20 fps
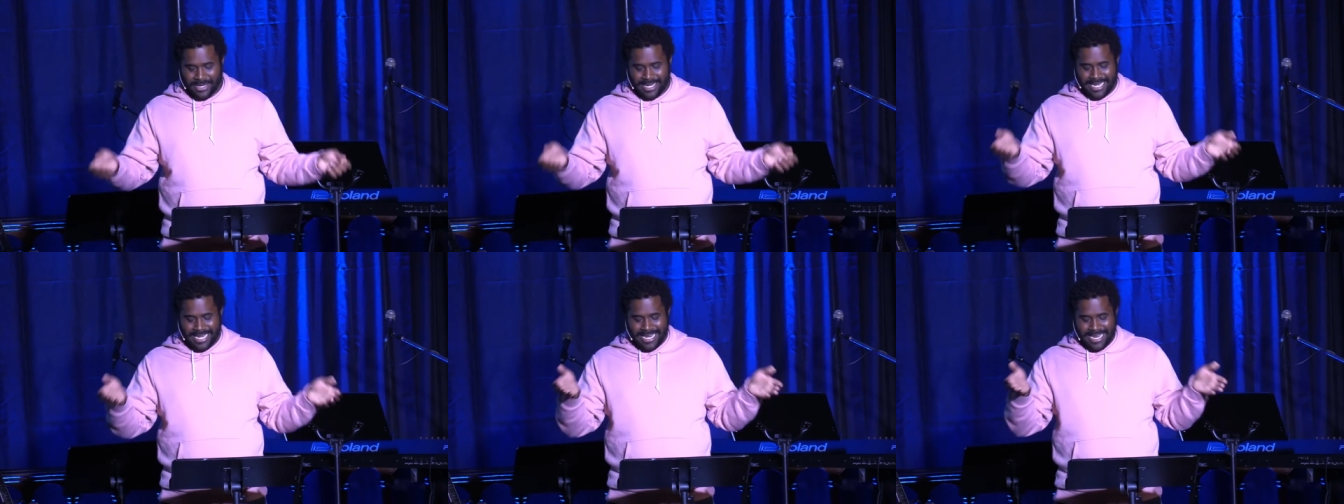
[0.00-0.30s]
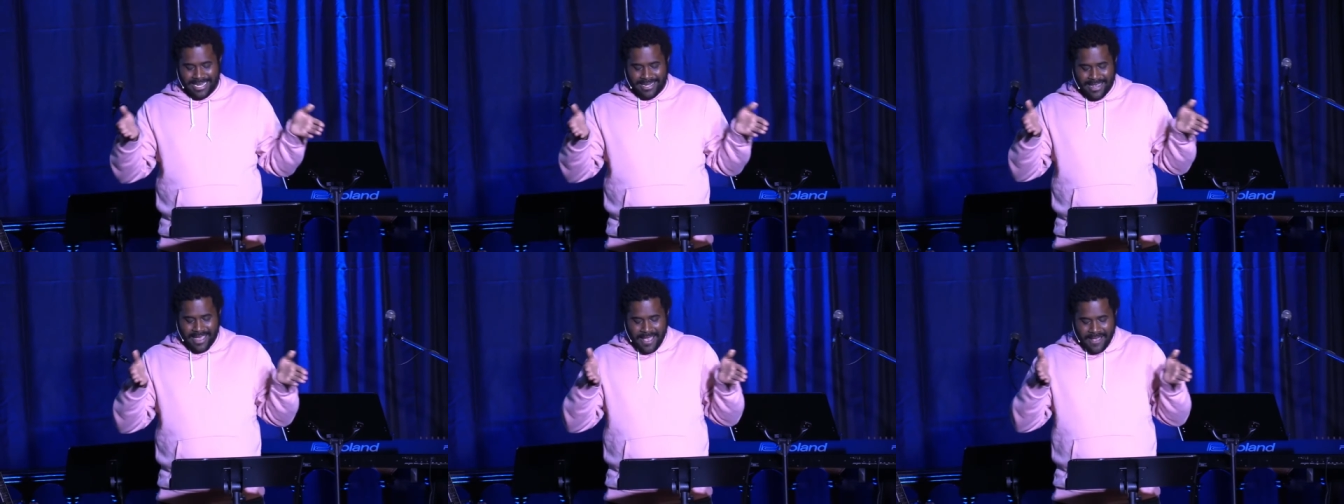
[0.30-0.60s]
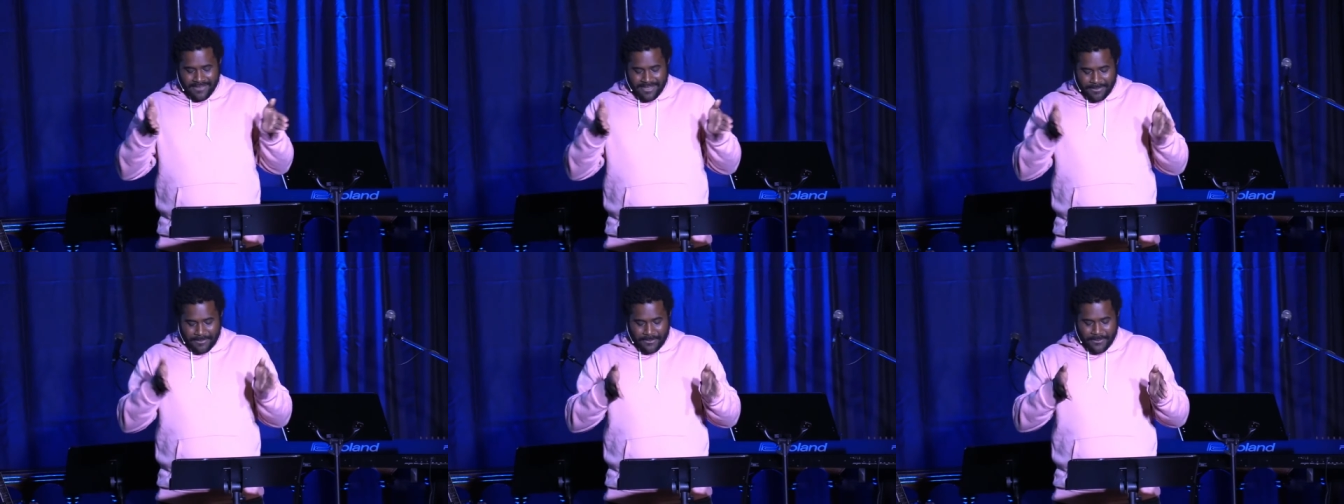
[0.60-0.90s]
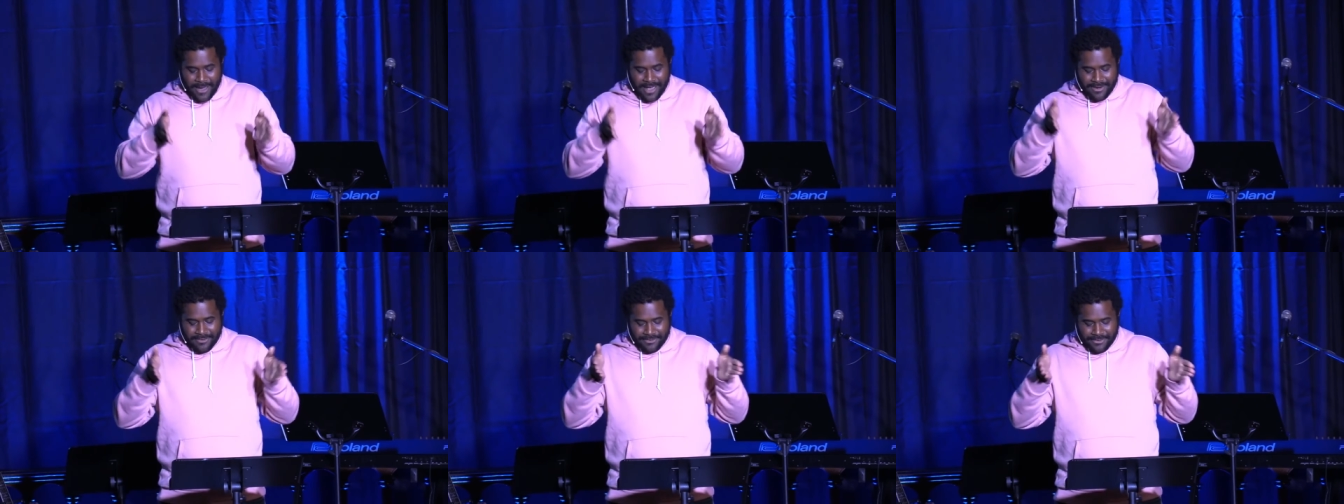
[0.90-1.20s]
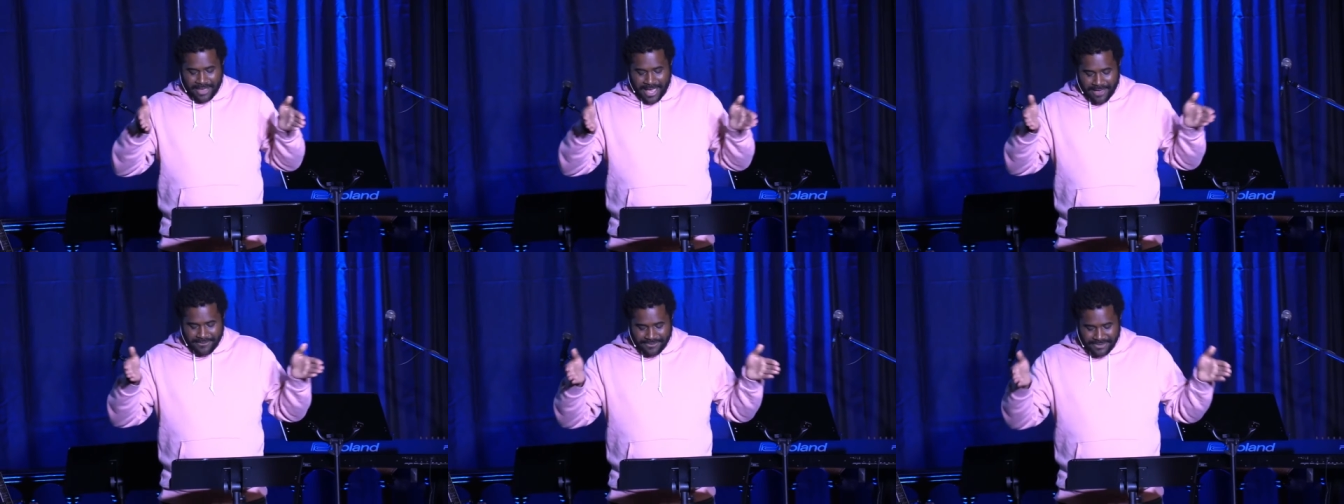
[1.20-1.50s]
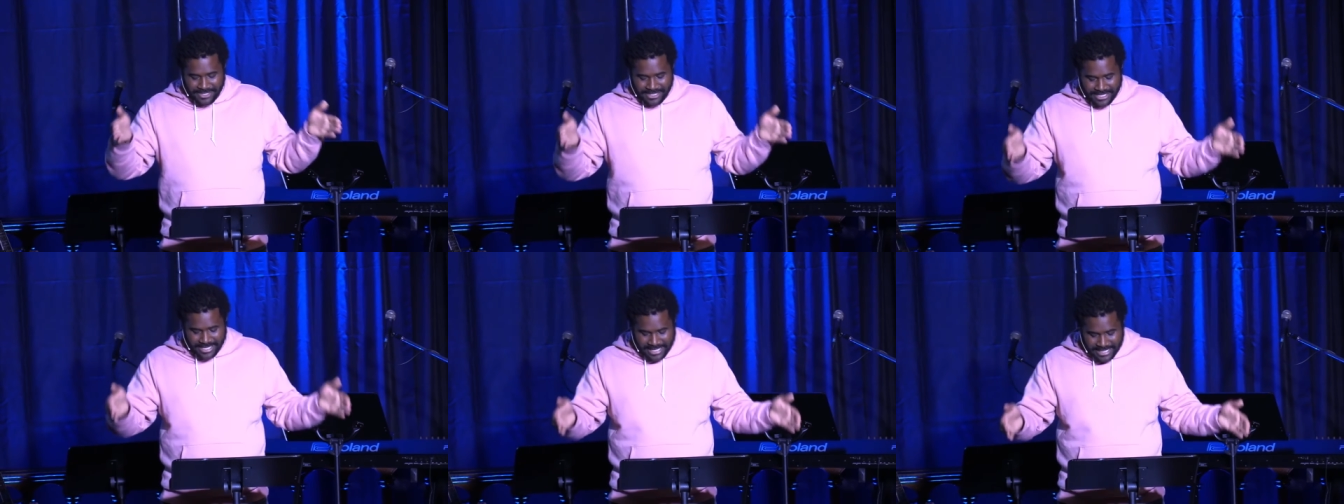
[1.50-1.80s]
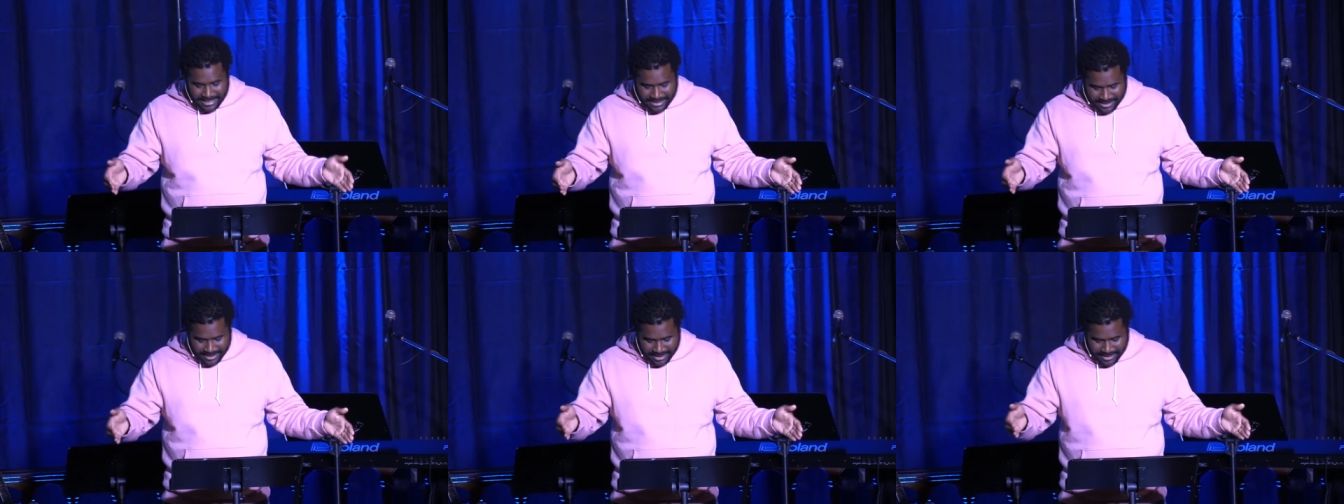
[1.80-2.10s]
We need the bread of life,
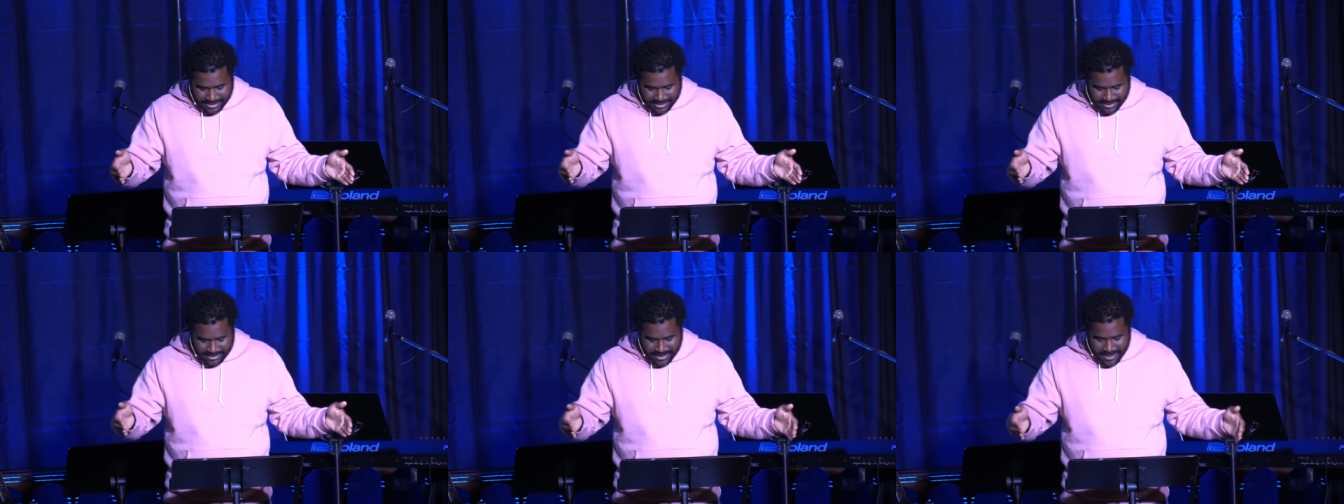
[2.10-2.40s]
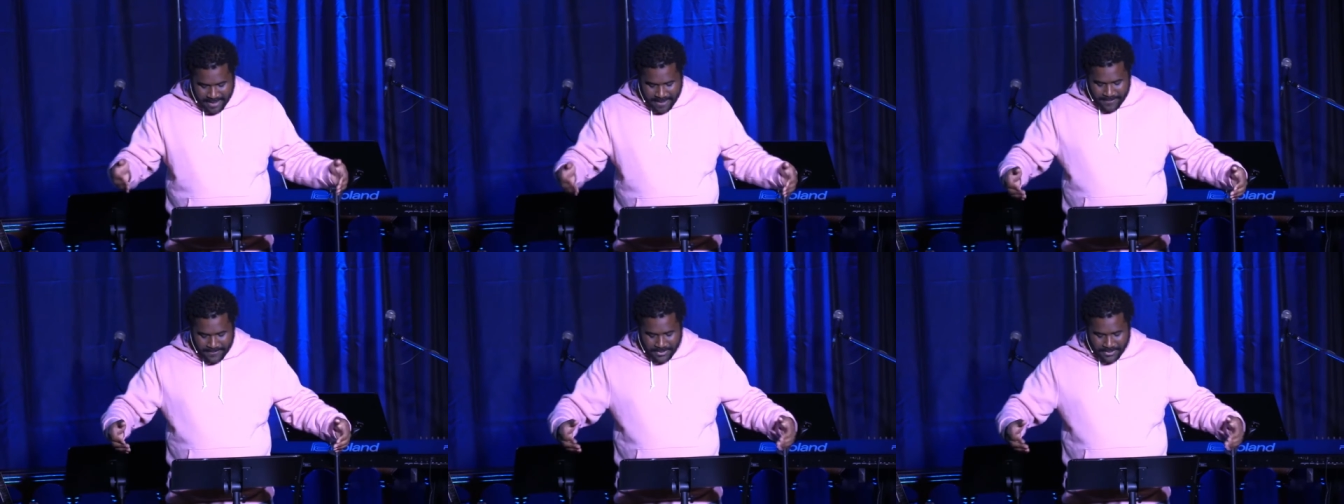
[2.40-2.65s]
Jesus,